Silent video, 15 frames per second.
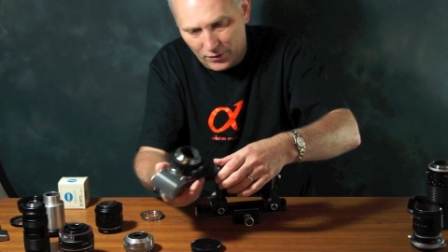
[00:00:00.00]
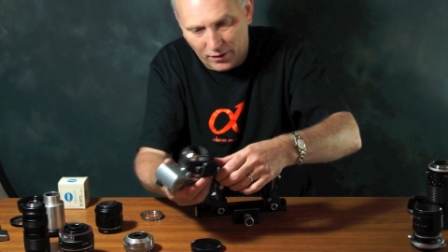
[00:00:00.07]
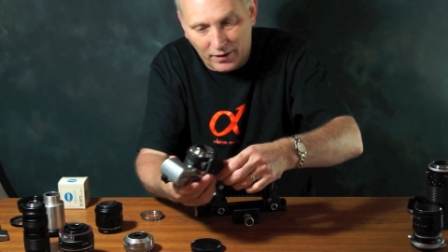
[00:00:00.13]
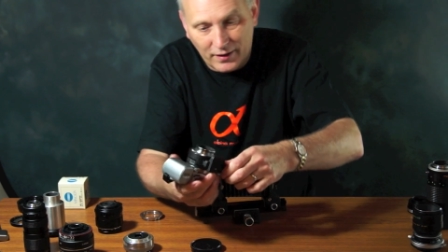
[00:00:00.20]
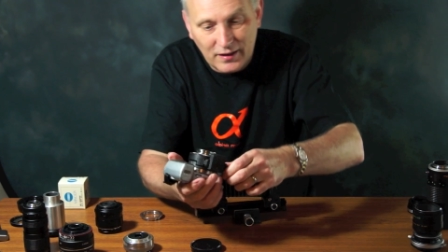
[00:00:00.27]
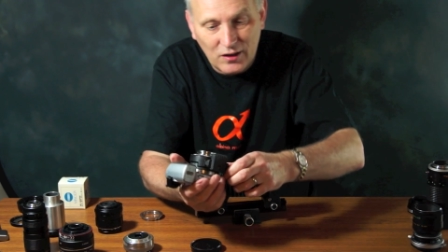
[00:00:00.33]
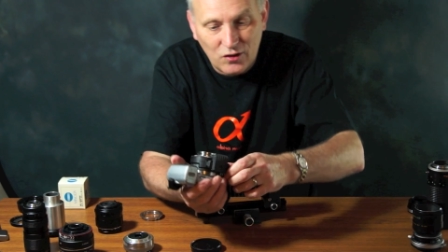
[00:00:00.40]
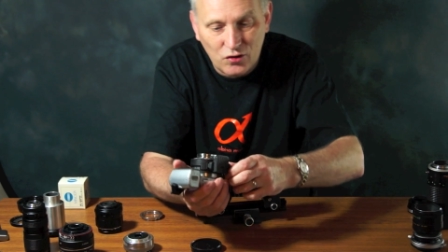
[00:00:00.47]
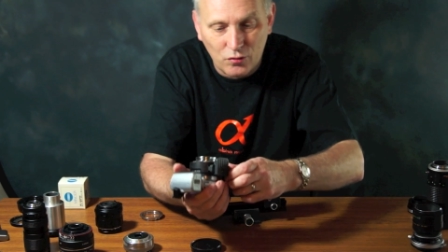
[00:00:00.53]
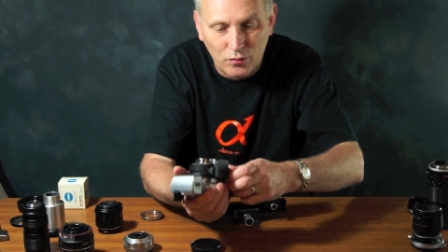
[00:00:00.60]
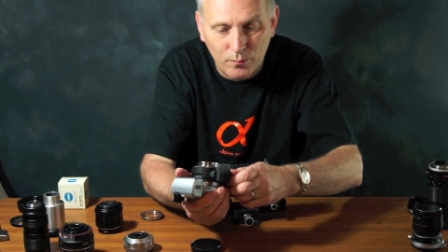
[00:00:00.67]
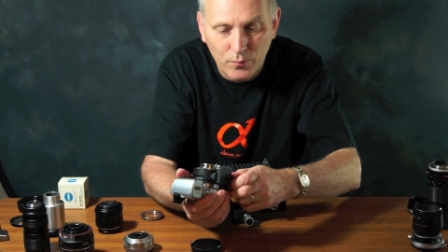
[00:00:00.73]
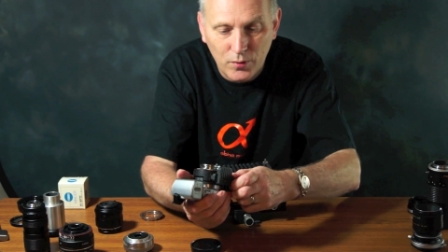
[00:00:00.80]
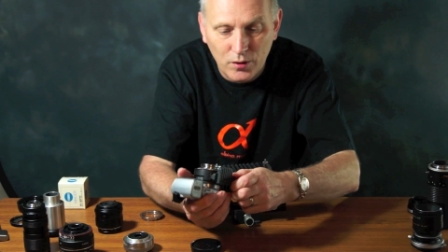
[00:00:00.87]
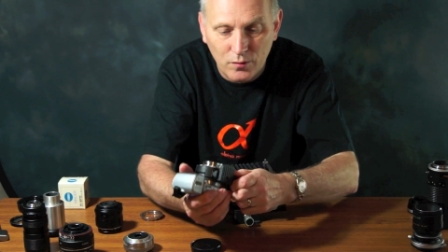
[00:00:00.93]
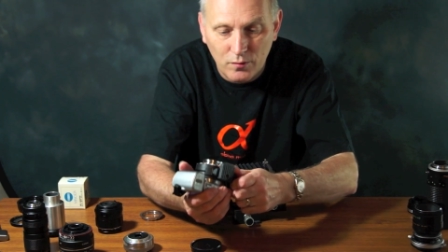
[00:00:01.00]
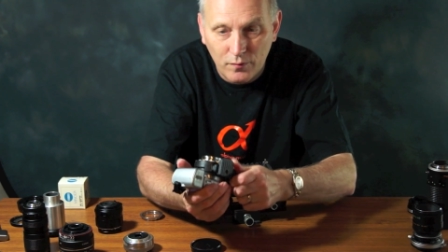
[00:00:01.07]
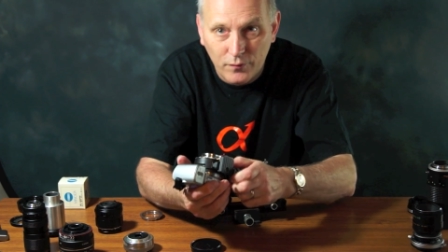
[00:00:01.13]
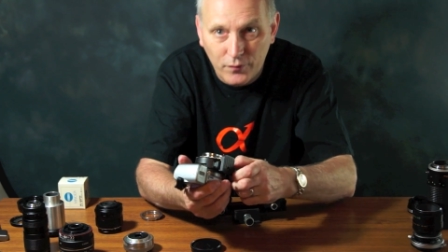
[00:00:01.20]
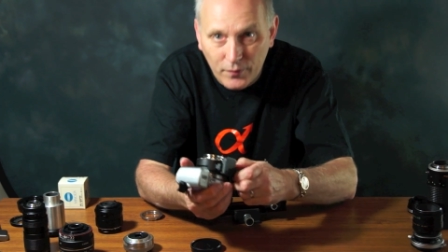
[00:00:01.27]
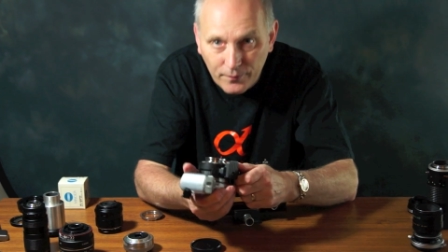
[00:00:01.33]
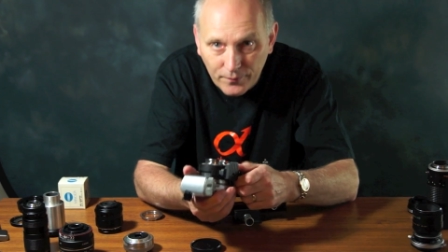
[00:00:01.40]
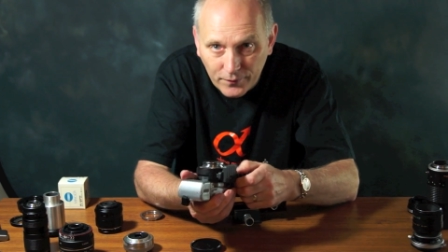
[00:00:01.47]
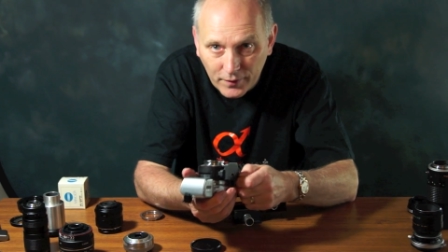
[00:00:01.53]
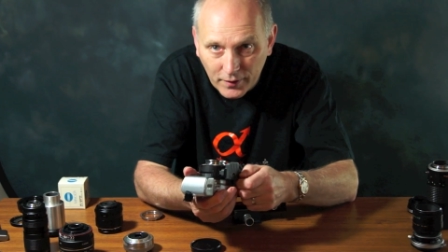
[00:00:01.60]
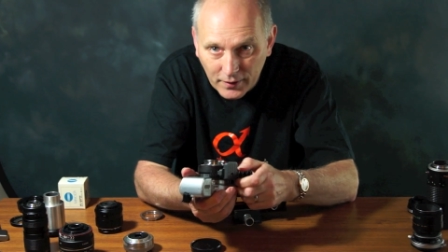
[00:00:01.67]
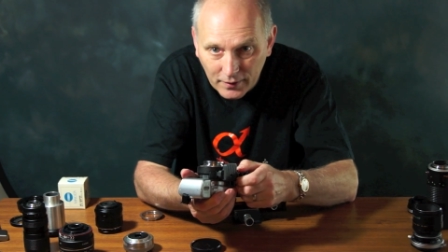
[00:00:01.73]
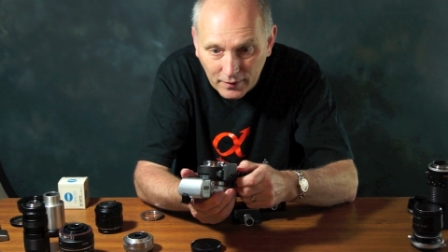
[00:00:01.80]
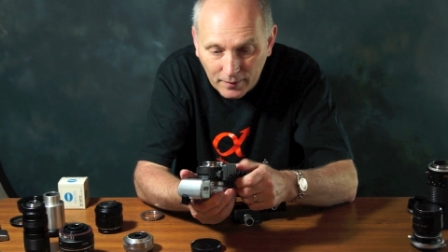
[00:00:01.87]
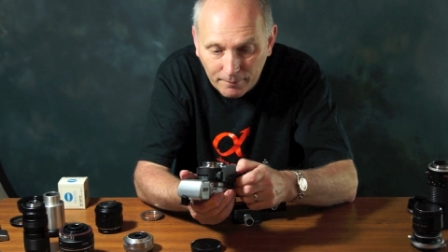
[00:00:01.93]
that I need to remove
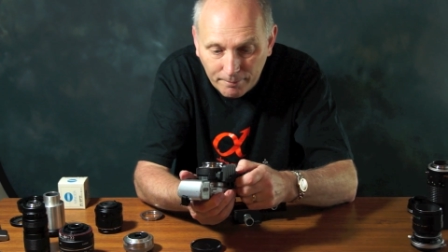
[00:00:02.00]
the